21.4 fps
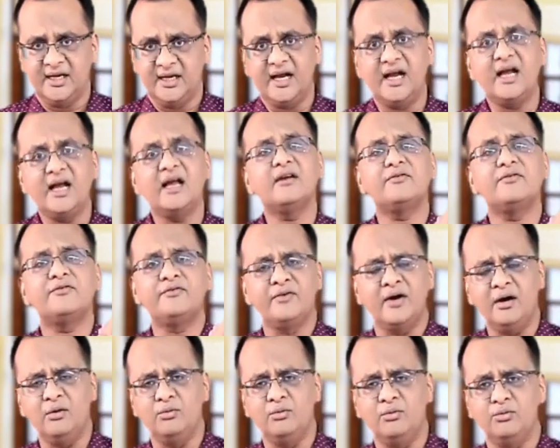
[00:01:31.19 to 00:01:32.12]
I have
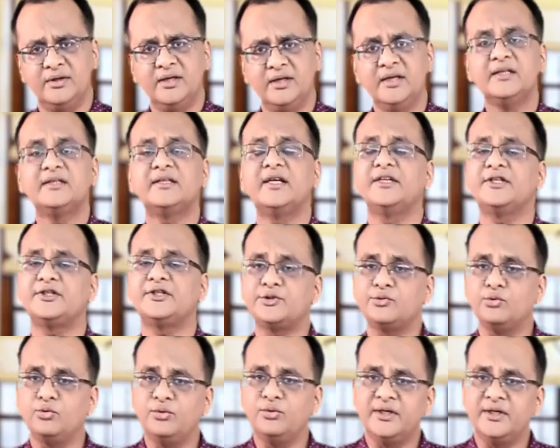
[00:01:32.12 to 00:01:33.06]
found that
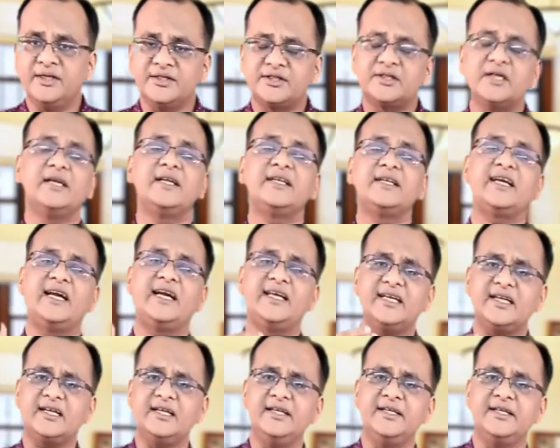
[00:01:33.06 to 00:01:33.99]
students
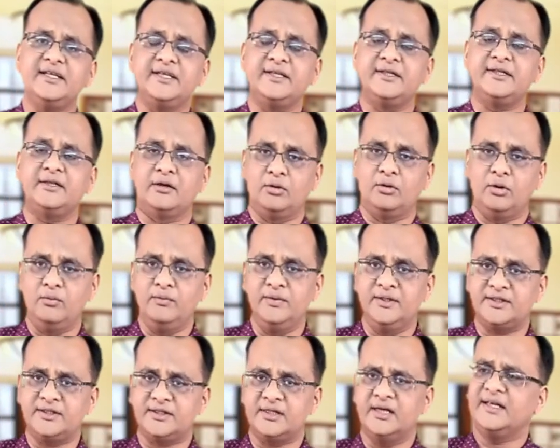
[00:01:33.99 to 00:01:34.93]
directly read the
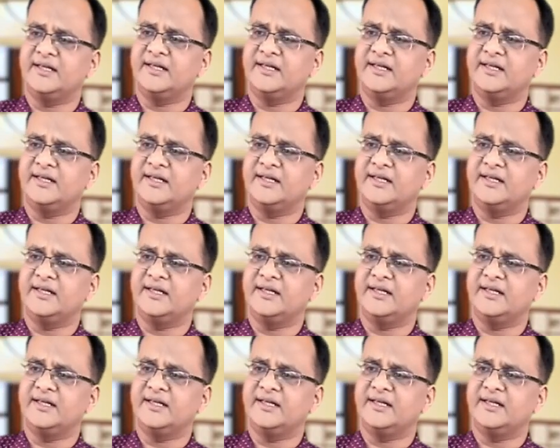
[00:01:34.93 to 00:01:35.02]
novels,